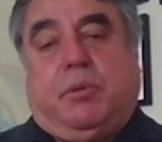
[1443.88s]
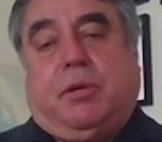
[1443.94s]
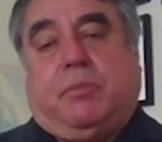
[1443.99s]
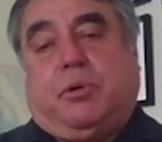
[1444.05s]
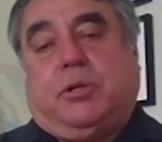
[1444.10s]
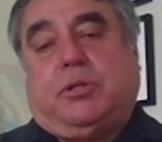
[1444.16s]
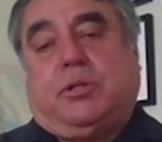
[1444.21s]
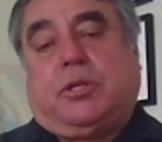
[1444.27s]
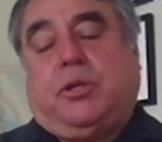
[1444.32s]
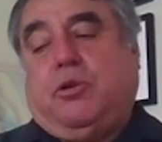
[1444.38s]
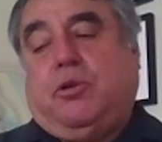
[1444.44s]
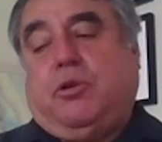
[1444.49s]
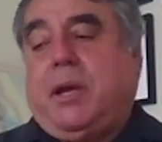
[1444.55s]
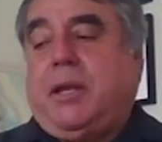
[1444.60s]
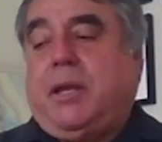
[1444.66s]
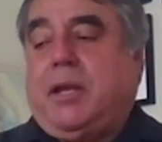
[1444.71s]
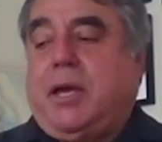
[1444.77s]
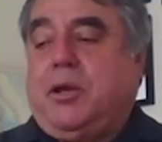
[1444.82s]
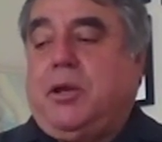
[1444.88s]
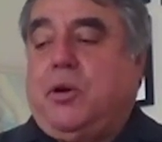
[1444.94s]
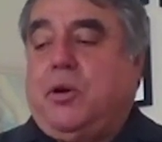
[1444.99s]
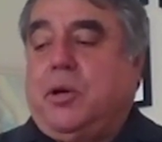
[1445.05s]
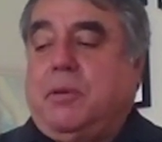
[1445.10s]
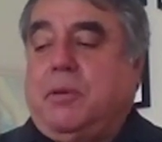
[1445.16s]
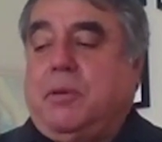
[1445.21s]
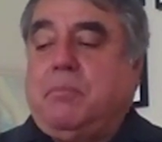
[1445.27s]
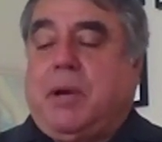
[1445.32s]
a person, you might not
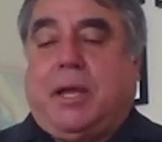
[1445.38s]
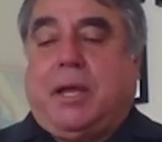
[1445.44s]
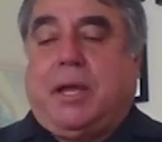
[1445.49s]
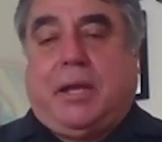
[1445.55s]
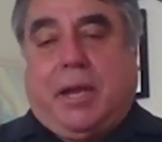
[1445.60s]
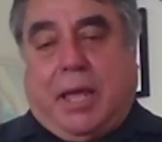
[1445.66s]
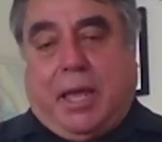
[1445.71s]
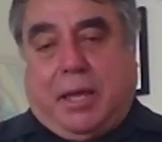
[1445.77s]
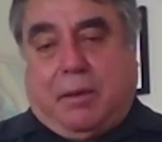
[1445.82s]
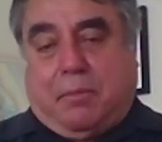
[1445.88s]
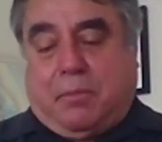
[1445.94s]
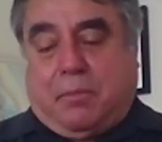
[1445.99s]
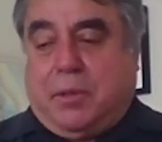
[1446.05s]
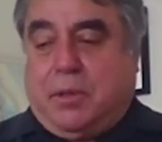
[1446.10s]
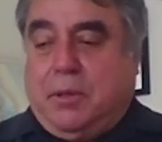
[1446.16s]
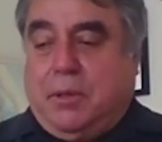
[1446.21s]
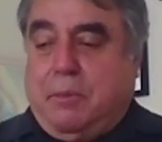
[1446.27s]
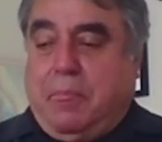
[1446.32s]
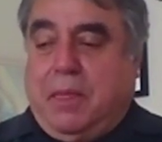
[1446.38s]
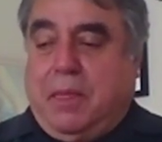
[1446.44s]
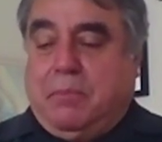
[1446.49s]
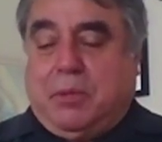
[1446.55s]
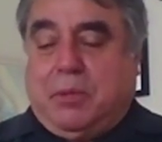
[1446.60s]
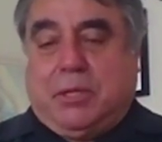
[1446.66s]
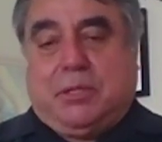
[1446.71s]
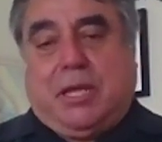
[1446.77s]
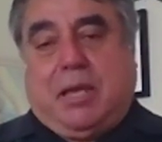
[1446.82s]
know him by name,
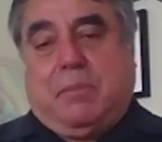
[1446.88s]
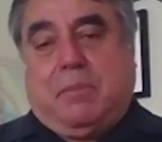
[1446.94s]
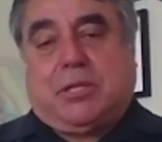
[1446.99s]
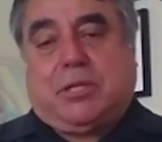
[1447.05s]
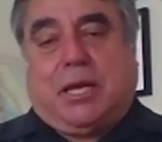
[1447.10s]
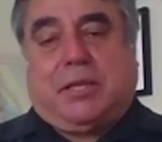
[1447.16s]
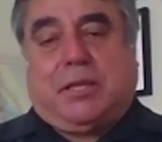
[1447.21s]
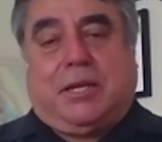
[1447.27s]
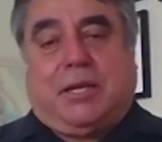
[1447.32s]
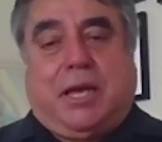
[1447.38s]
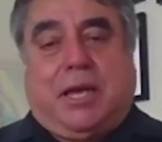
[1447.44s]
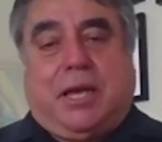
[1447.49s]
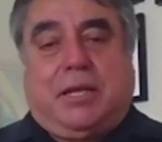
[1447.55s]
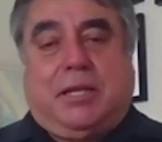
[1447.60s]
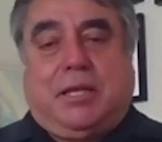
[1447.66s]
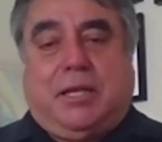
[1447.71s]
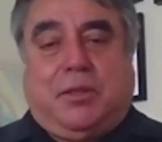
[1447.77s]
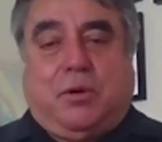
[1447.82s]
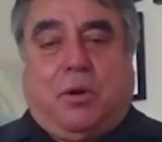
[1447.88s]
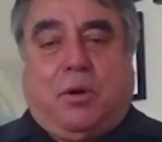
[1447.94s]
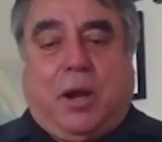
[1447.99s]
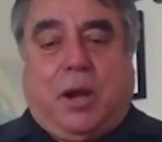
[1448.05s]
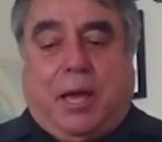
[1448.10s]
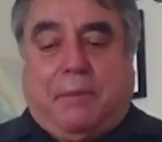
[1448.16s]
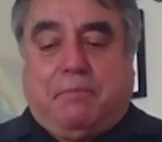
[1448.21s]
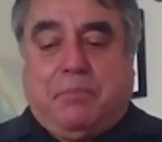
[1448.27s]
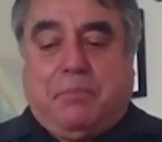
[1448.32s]
but his name is Adrian
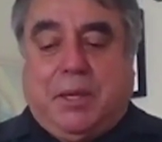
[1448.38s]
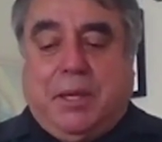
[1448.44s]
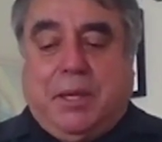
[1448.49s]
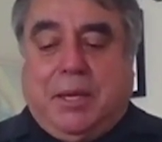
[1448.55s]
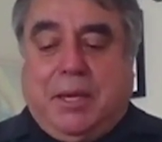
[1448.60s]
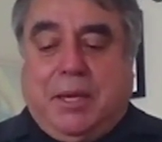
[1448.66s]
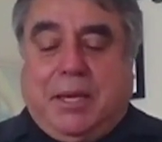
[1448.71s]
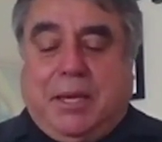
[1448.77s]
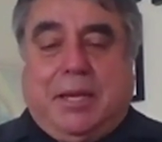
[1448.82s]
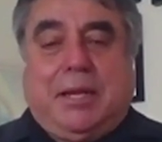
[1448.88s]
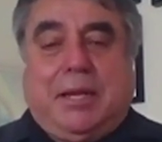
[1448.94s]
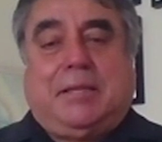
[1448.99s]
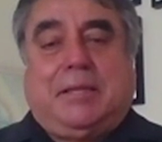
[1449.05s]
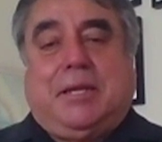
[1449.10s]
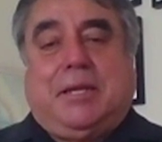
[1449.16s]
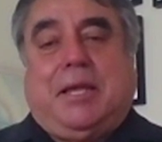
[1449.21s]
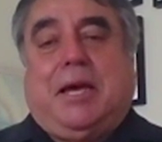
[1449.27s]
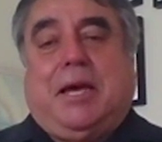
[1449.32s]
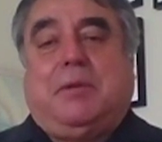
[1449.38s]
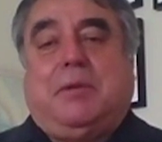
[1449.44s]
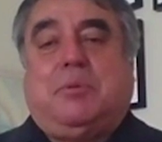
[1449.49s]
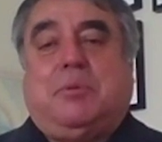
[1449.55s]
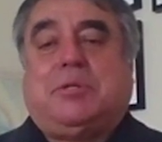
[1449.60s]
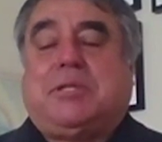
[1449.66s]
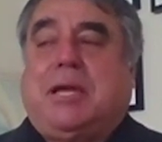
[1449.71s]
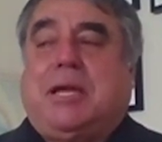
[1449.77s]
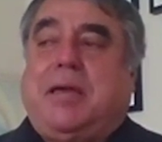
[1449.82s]
Idola. And Adrian
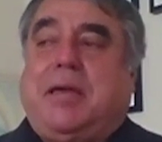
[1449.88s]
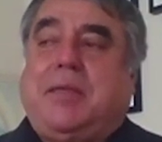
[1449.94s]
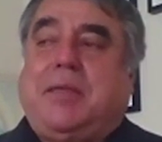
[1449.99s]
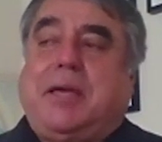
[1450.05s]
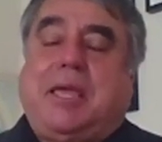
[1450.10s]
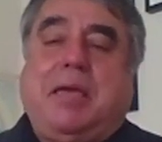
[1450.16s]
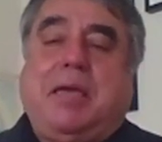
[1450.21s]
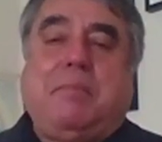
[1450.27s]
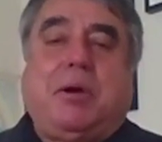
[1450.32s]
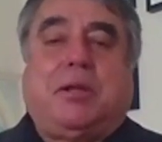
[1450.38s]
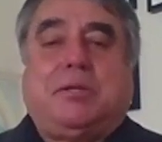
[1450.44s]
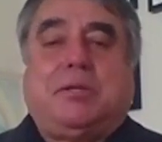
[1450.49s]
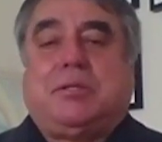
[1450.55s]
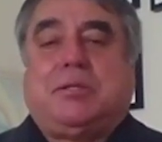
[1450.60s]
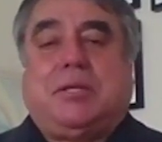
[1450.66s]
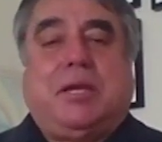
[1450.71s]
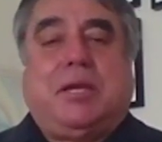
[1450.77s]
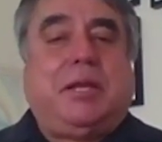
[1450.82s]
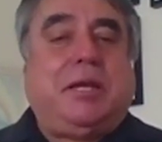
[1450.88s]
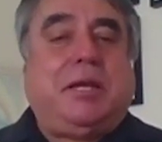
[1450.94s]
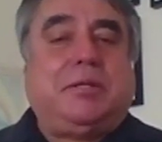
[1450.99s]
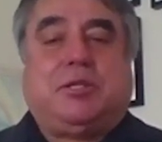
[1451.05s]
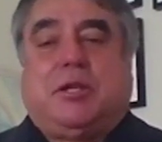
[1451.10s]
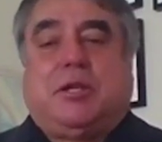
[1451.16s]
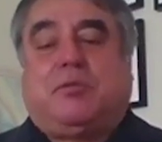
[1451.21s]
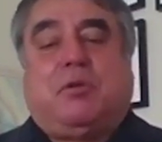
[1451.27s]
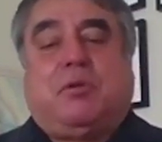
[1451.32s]
was the guy that came out on
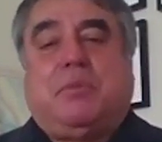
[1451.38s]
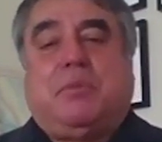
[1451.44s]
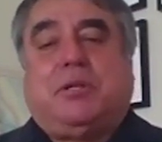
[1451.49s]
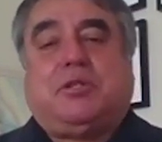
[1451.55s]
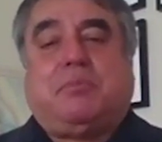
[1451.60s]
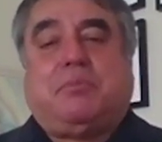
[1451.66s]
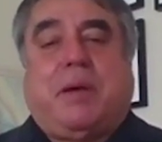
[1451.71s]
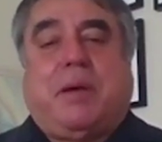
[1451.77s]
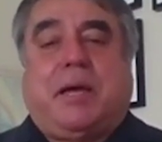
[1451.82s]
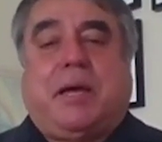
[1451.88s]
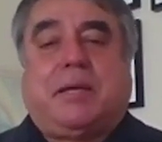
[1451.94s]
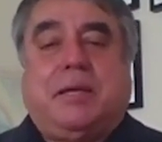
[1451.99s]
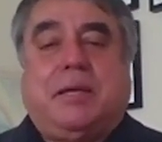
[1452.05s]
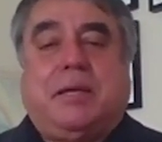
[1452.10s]
CNN several months back